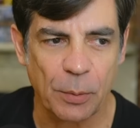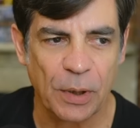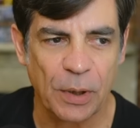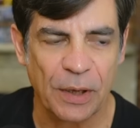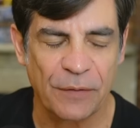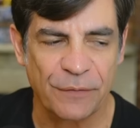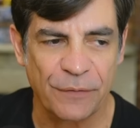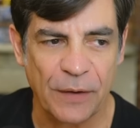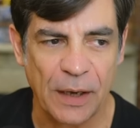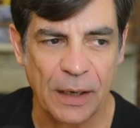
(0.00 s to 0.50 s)
know
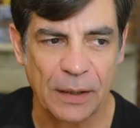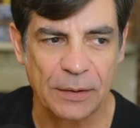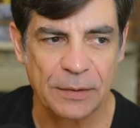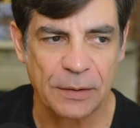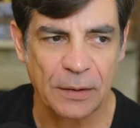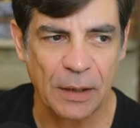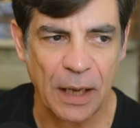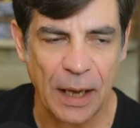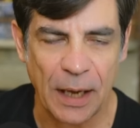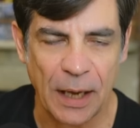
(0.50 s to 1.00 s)
affect
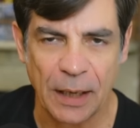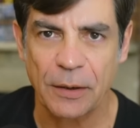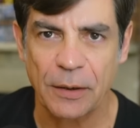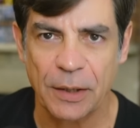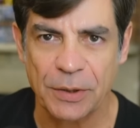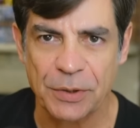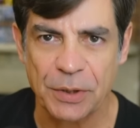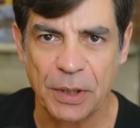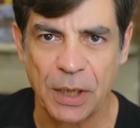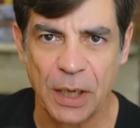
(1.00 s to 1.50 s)
higher
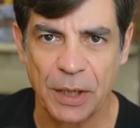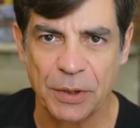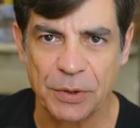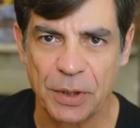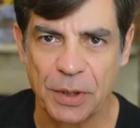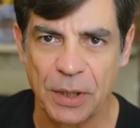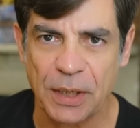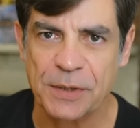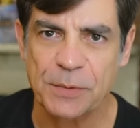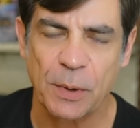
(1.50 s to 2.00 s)

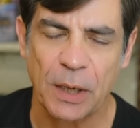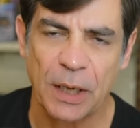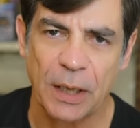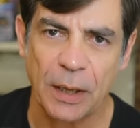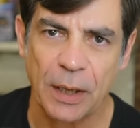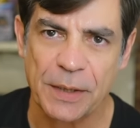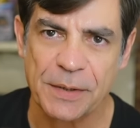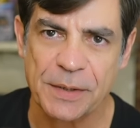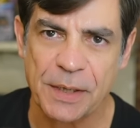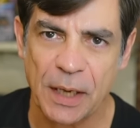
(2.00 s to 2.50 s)
education as
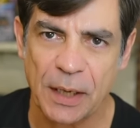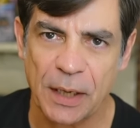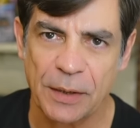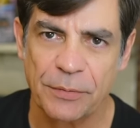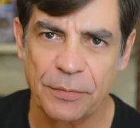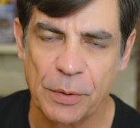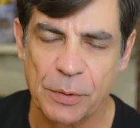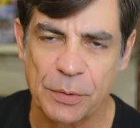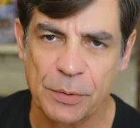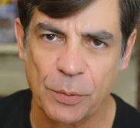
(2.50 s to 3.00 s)
well as K
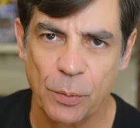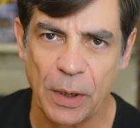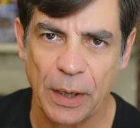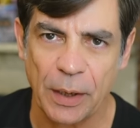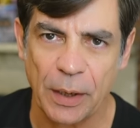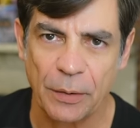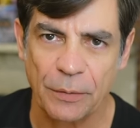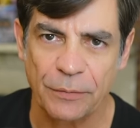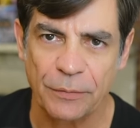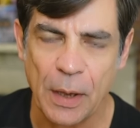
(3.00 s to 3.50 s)
through
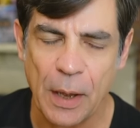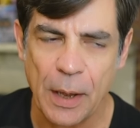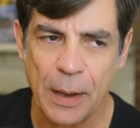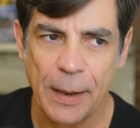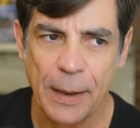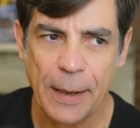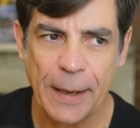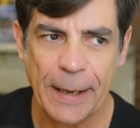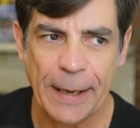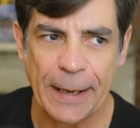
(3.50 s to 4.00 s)
twelve.
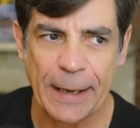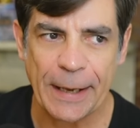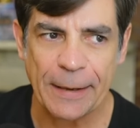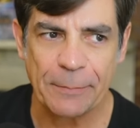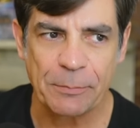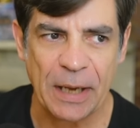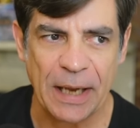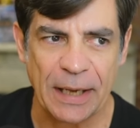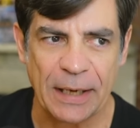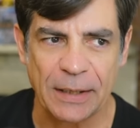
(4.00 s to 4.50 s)

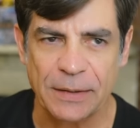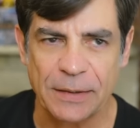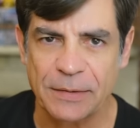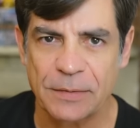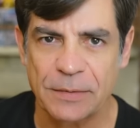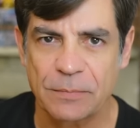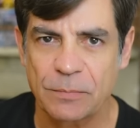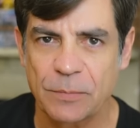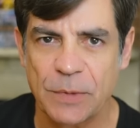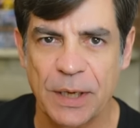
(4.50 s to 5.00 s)
Um, and it
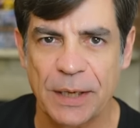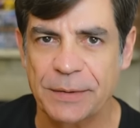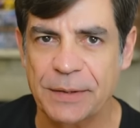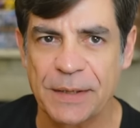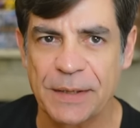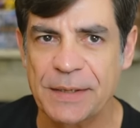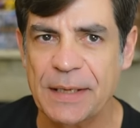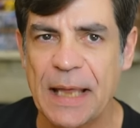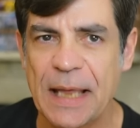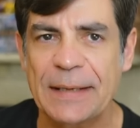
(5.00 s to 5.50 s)
it
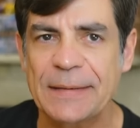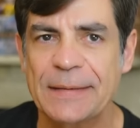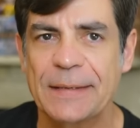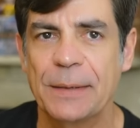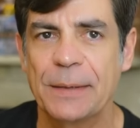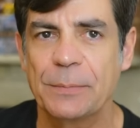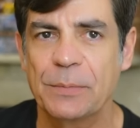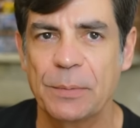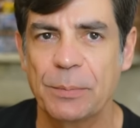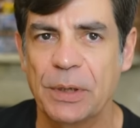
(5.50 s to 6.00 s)
does not
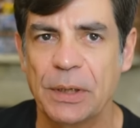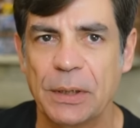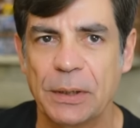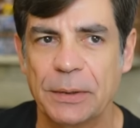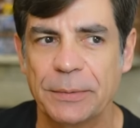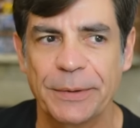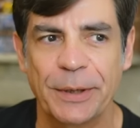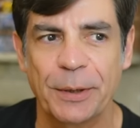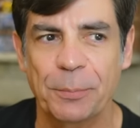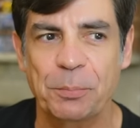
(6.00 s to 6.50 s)
seem to be
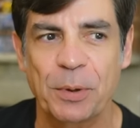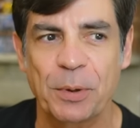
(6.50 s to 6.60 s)
you know